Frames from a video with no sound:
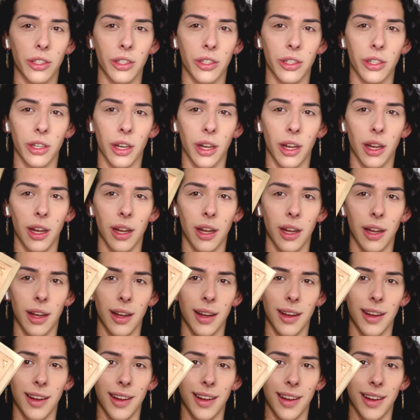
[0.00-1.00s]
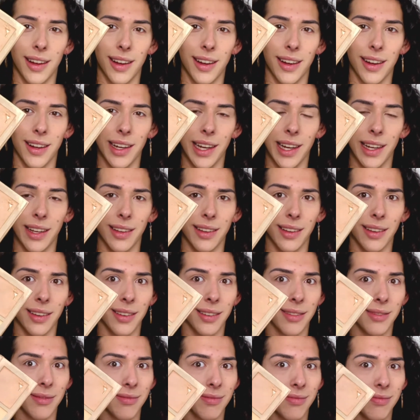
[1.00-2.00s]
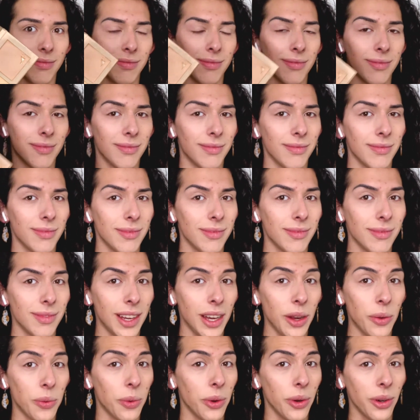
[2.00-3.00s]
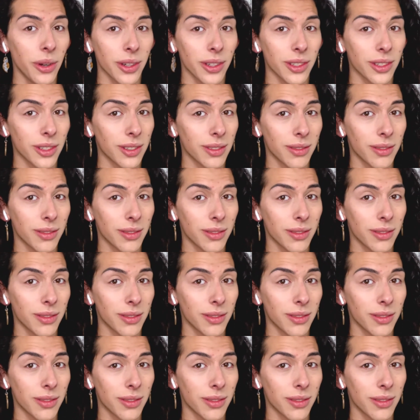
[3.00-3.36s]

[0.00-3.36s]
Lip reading: ton, and it works.